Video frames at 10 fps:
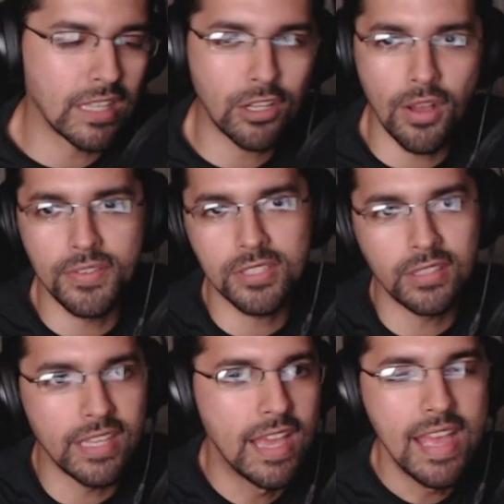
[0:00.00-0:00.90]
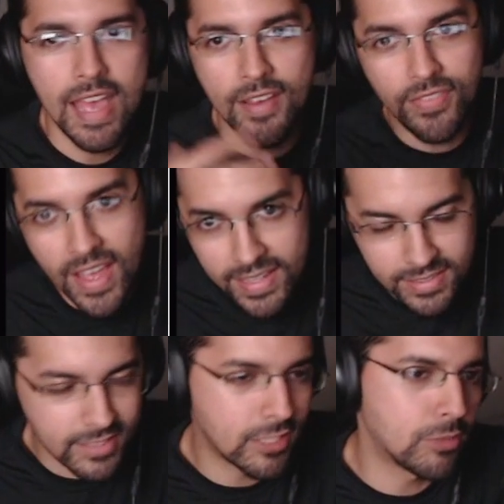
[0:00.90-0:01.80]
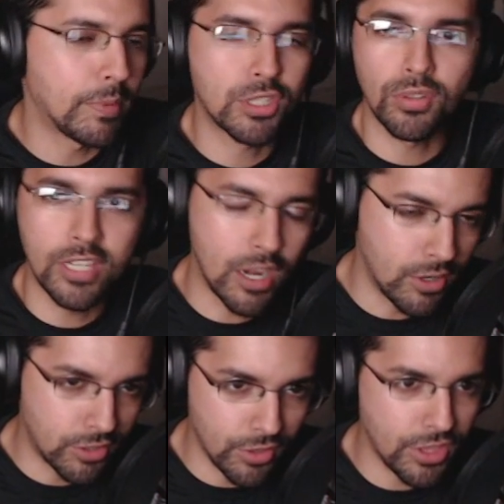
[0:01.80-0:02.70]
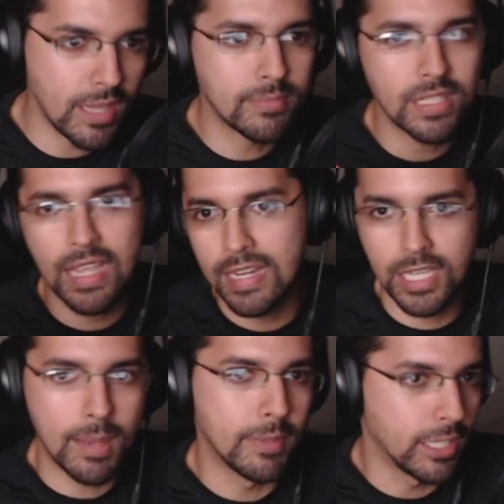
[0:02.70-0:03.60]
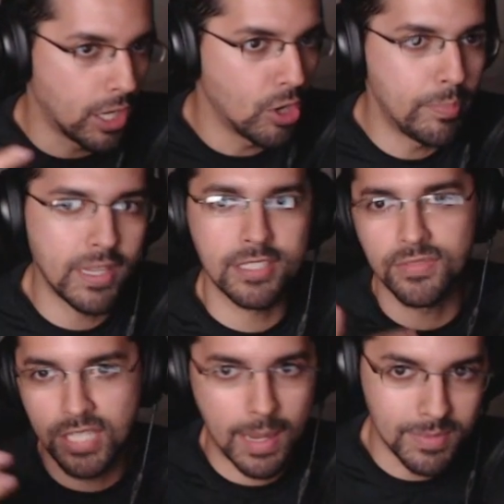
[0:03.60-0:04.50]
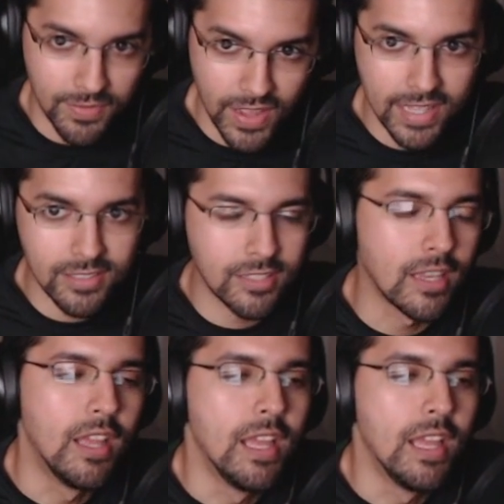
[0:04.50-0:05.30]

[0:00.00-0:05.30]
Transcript: like, obviously events and special character themes that kind of come and go because of timed events.